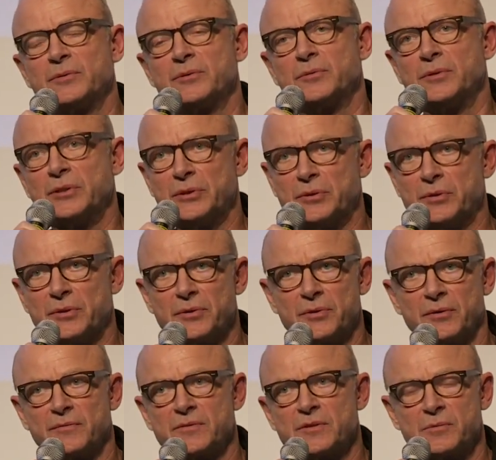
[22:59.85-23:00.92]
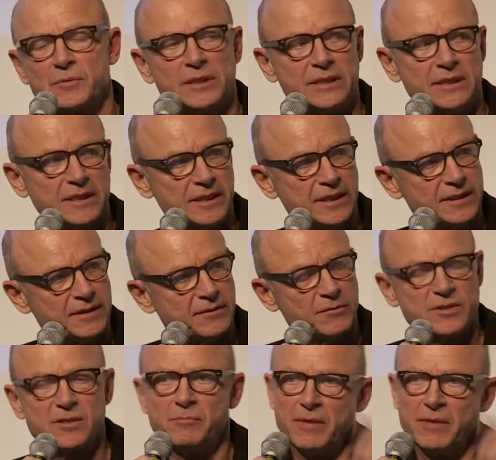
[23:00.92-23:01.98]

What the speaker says: to the north of Sweden and was